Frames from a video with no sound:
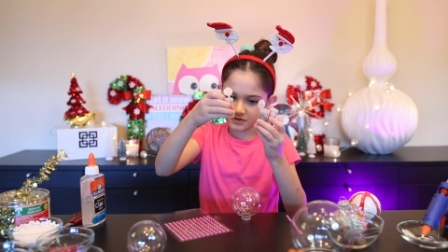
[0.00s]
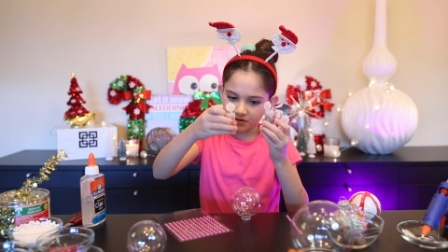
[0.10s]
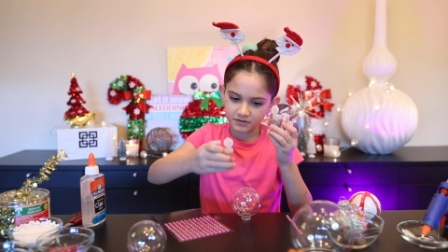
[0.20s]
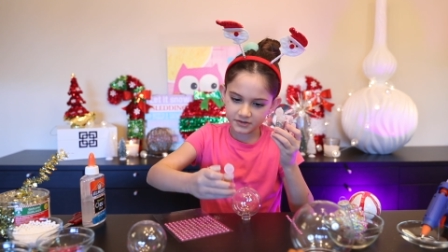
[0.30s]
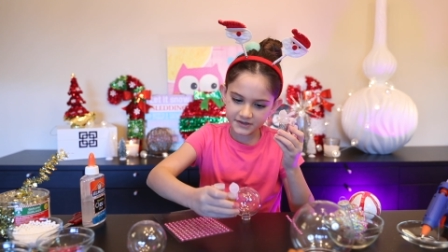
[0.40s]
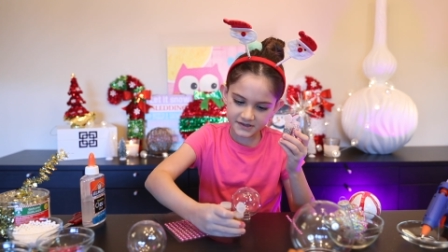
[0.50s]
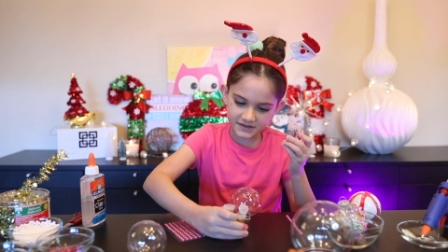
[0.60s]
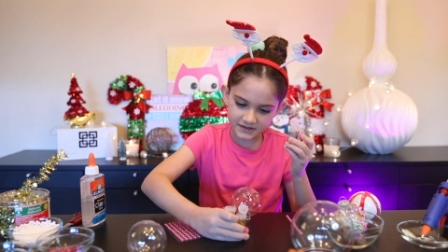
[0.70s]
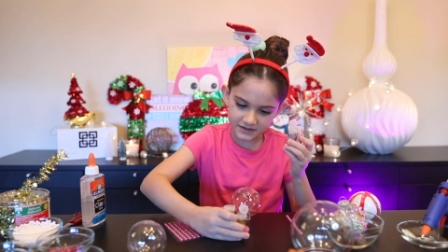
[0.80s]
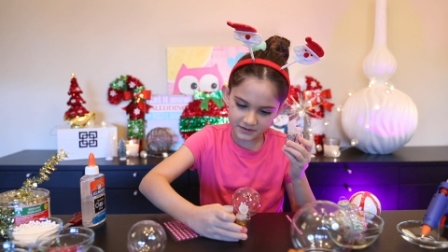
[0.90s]
golds.
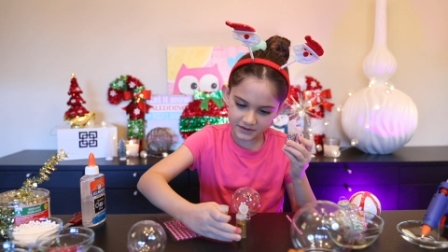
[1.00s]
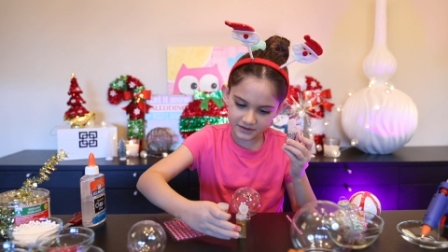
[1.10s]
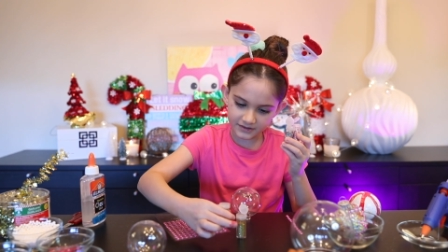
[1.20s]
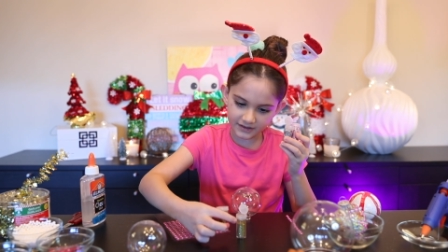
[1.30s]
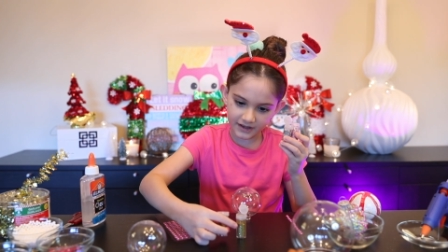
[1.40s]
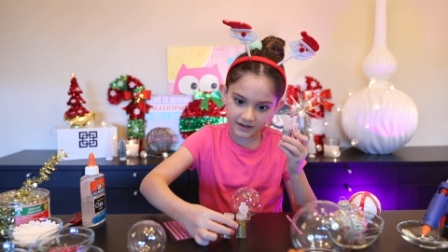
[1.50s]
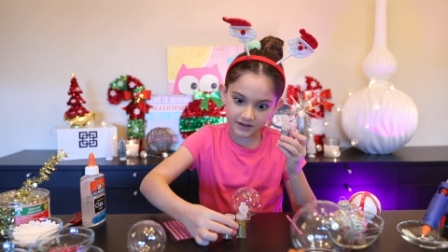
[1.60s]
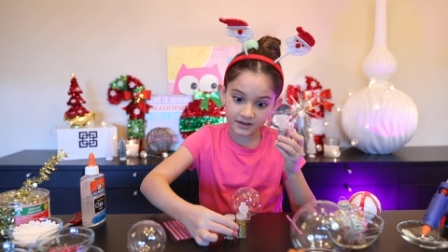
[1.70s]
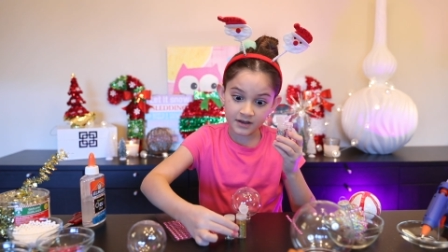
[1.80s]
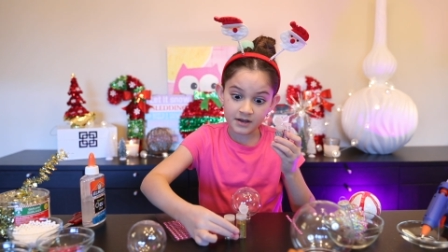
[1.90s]
looks
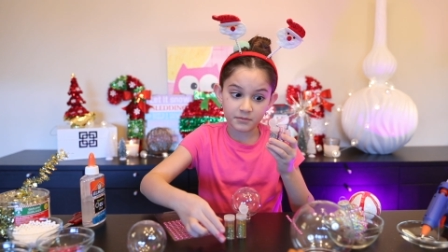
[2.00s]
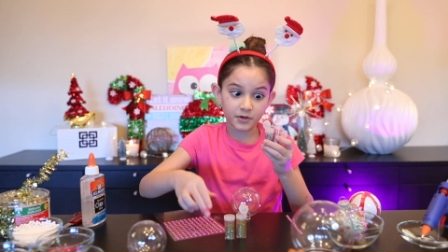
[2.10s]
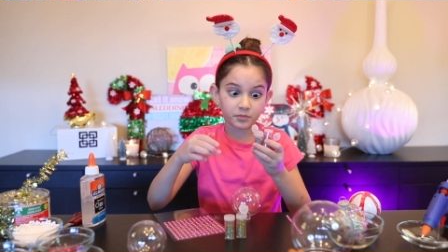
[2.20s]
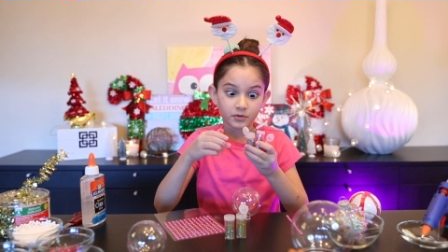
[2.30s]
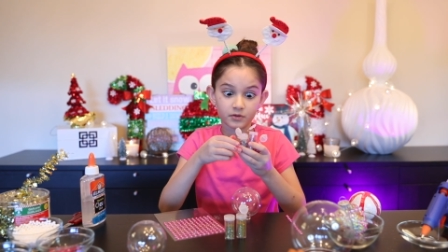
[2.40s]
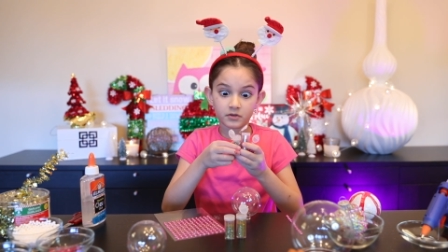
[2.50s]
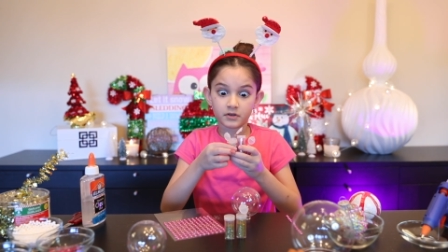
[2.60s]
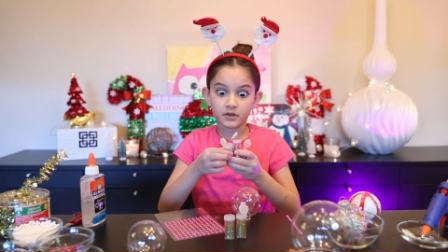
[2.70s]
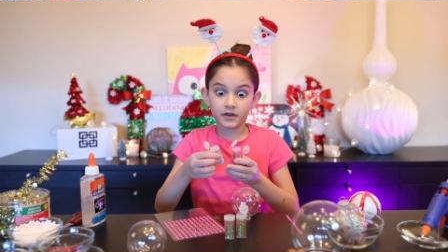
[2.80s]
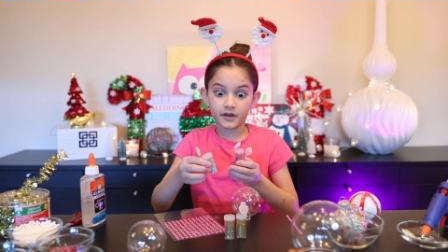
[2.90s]
like people
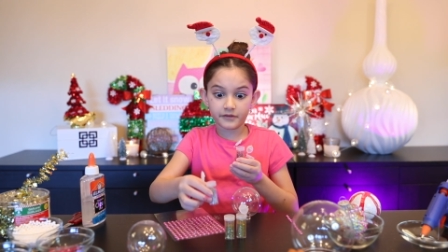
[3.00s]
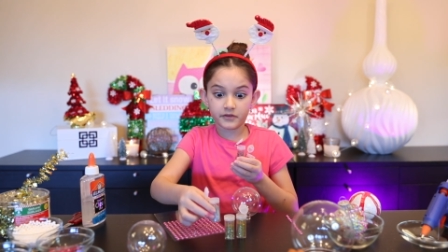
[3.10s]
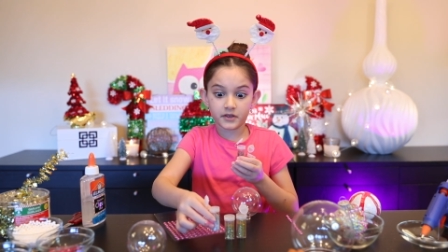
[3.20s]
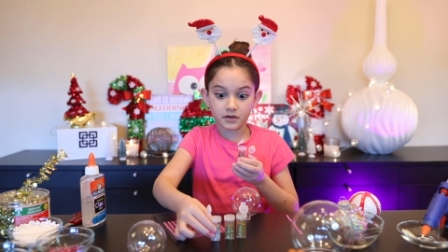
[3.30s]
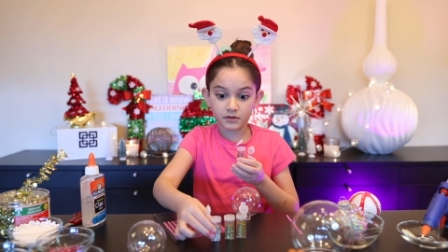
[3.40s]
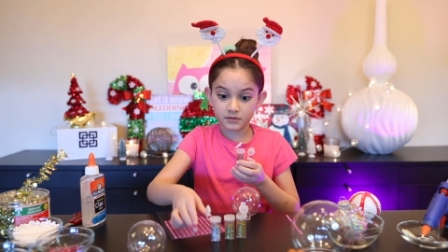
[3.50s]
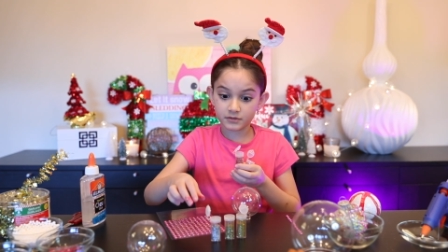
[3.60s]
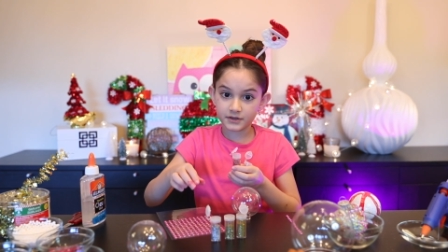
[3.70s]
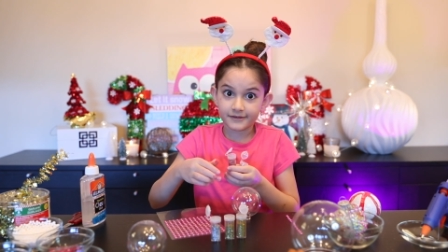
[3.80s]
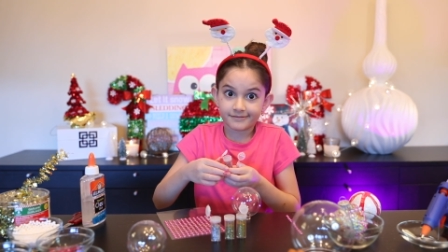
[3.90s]
love the
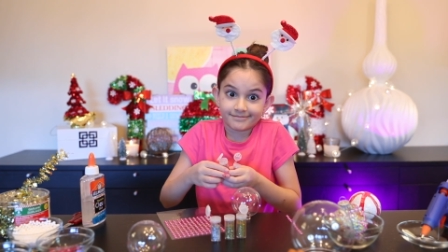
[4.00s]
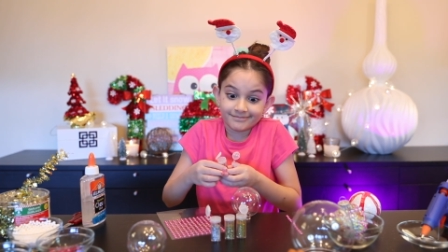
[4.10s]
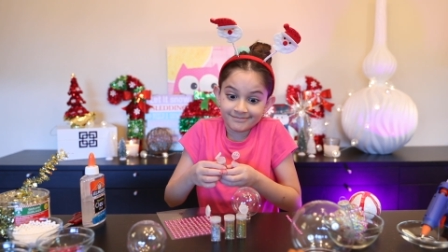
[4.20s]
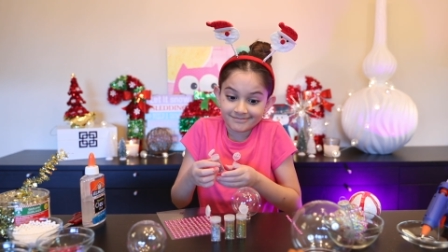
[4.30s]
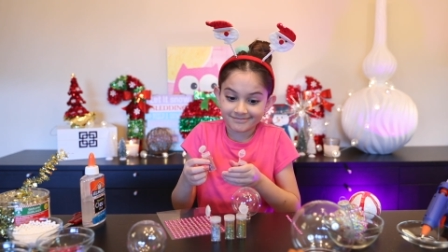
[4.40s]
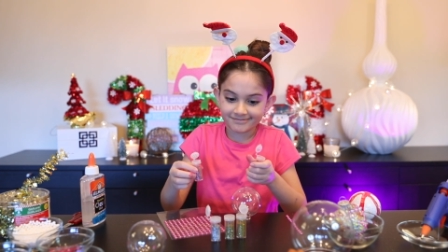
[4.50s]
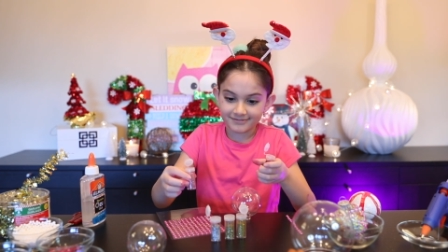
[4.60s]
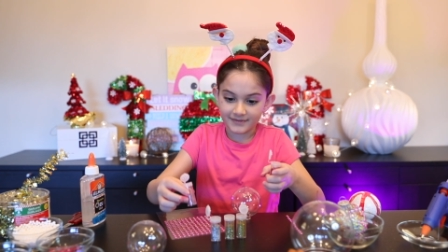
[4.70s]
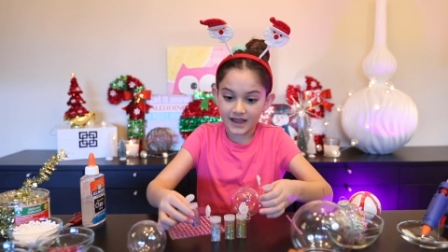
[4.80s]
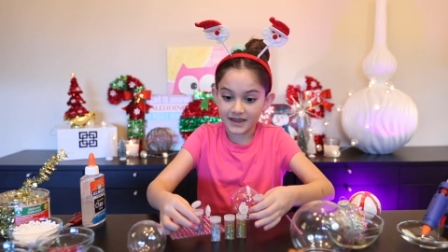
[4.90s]
gold. Hmm.
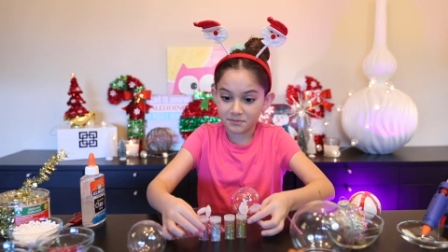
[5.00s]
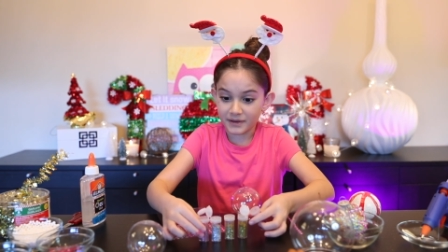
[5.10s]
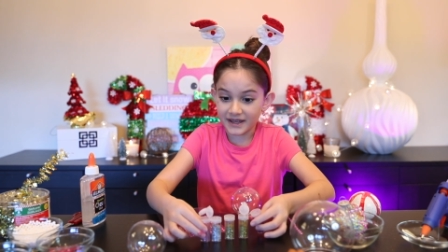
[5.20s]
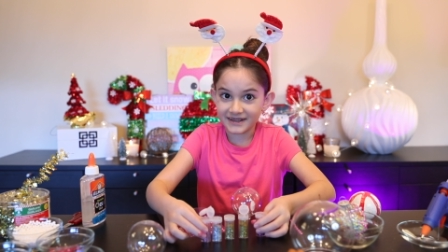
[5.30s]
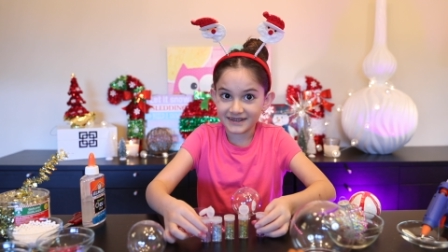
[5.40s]
I like pink